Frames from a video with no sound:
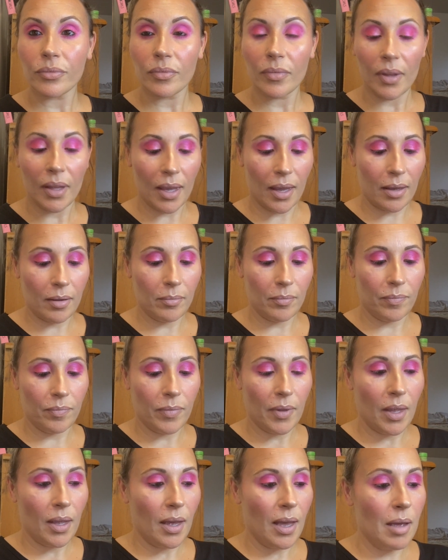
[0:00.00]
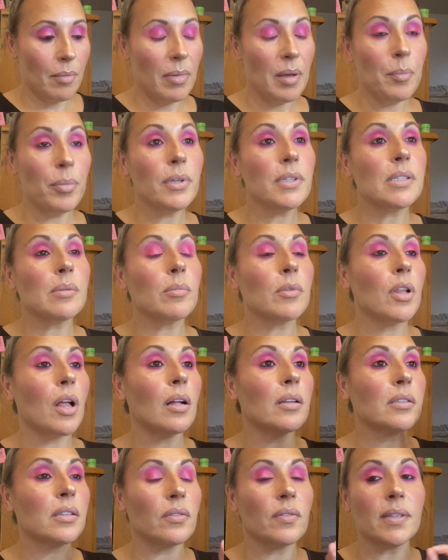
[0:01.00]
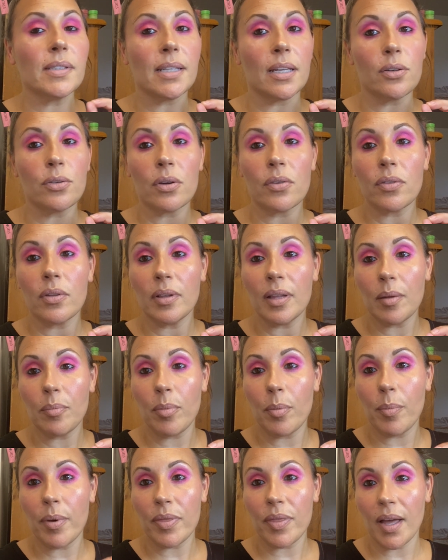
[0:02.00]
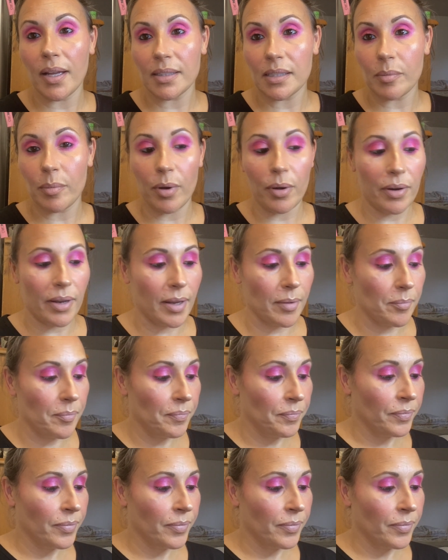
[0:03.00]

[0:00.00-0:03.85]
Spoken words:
Okay, I might put some gloss on the center of the lip, but that's about it.